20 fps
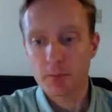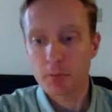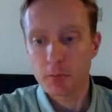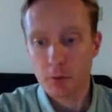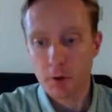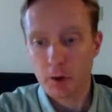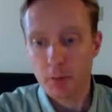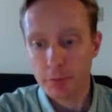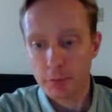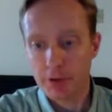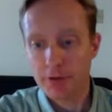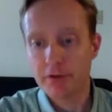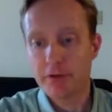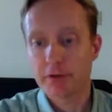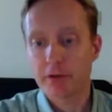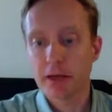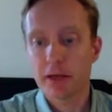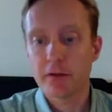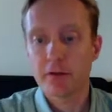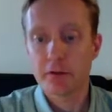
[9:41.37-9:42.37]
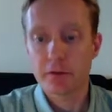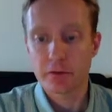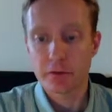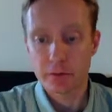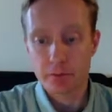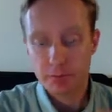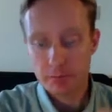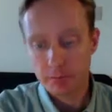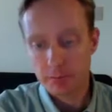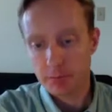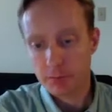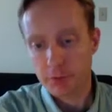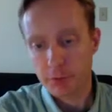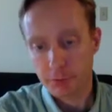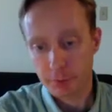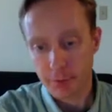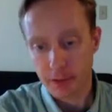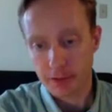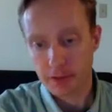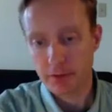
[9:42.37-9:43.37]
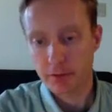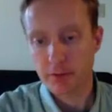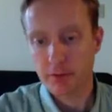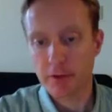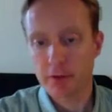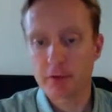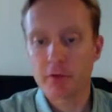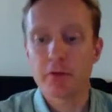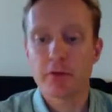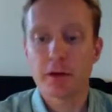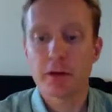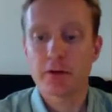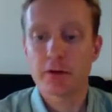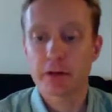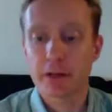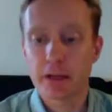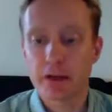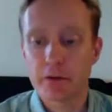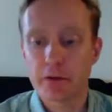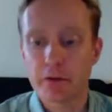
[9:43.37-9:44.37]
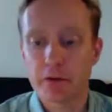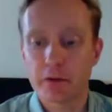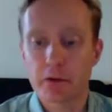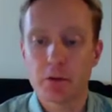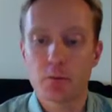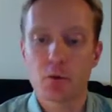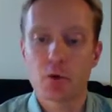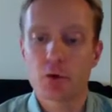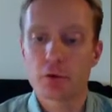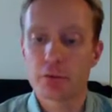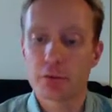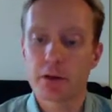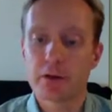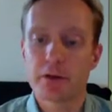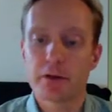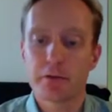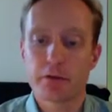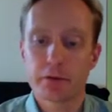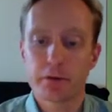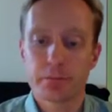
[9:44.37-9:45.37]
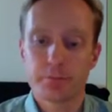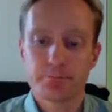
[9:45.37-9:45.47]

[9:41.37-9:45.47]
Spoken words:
operates against as a perspective that's against moral relativism.